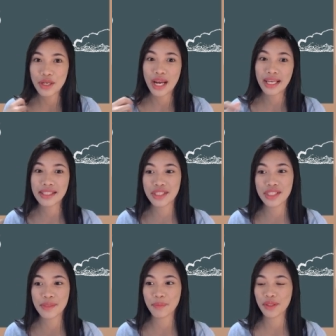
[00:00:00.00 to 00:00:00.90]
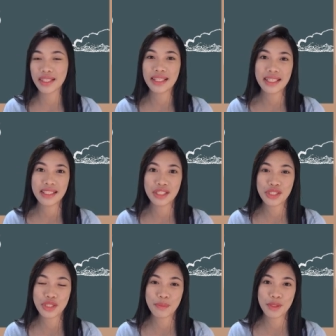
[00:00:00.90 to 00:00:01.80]
or I can just put that in the
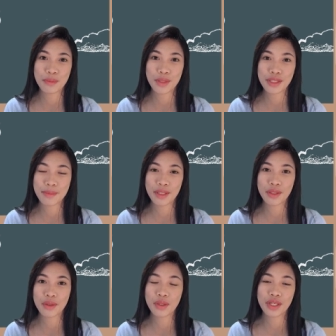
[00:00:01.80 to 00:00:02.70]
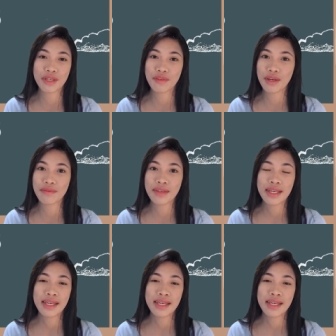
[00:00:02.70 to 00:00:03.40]
description box below. Or if you have